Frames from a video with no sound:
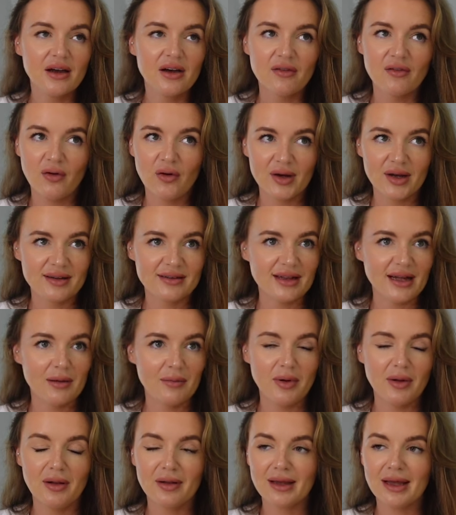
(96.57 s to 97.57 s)
For
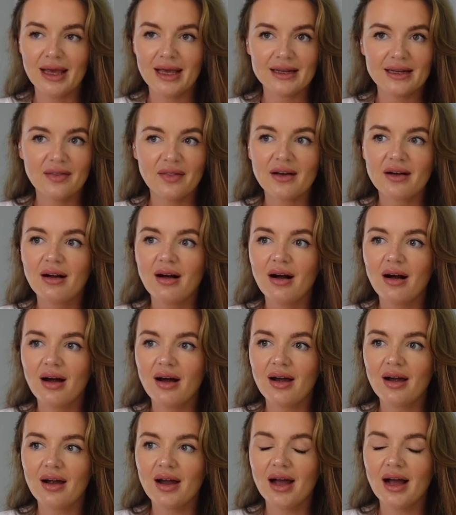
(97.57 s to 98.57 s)
example, getting in the
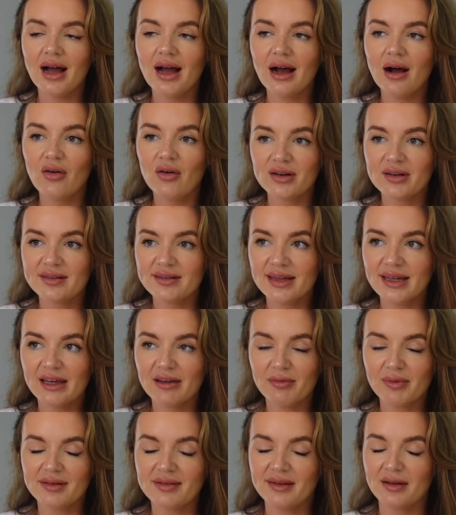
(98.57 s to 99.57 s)
car, honestly
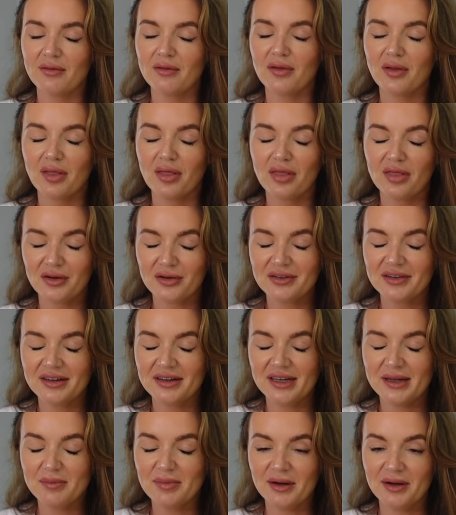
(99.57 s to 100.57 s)
gave myself third
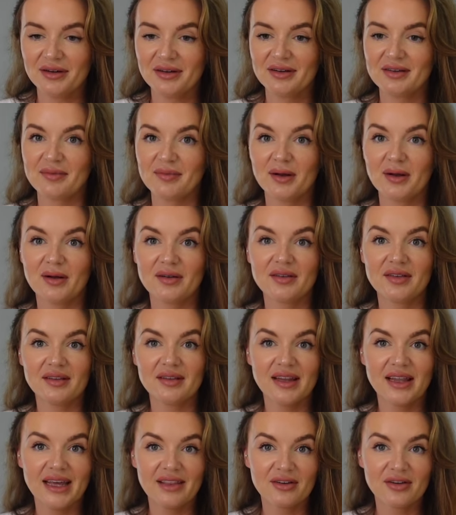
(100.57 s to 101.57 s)
degree burns because the
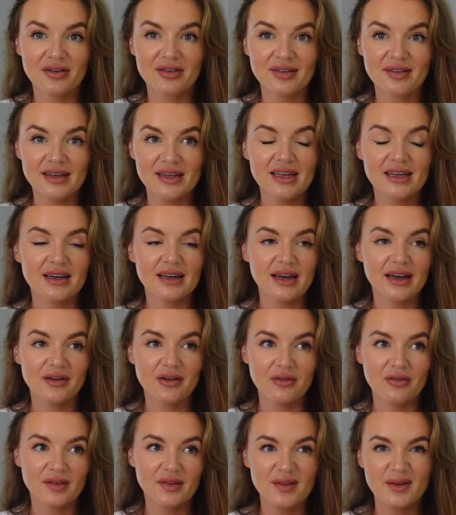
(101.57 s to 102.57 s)
leather seat, and
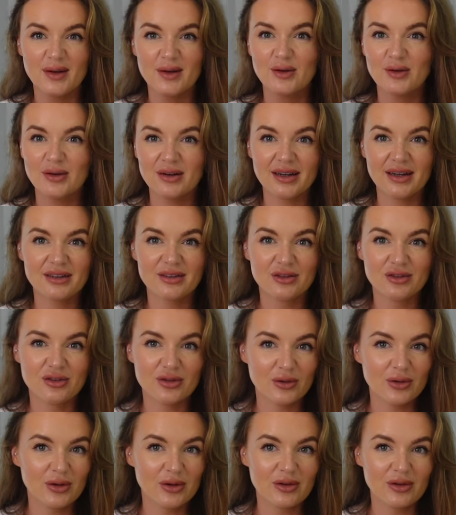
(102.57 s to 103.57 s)
obviously you're in
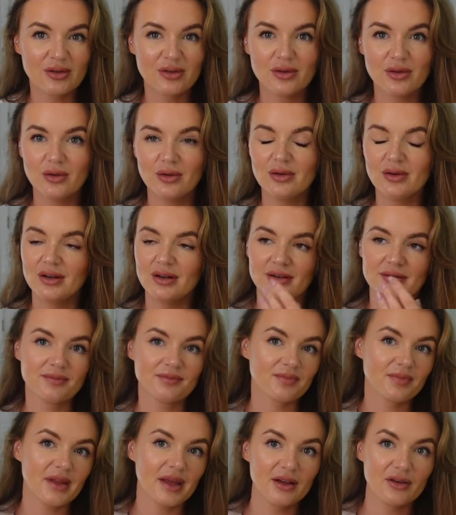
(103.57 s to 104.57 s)
shorts or
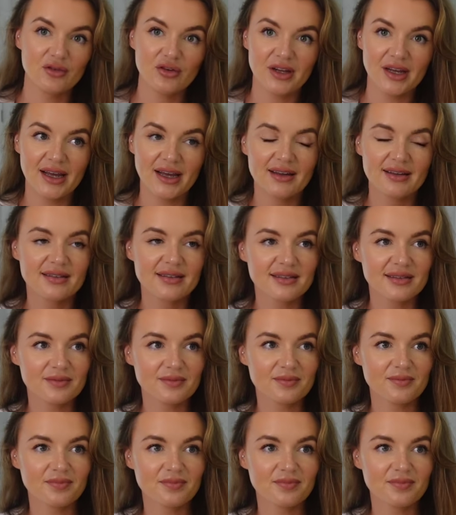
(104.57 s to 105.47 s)
a dress.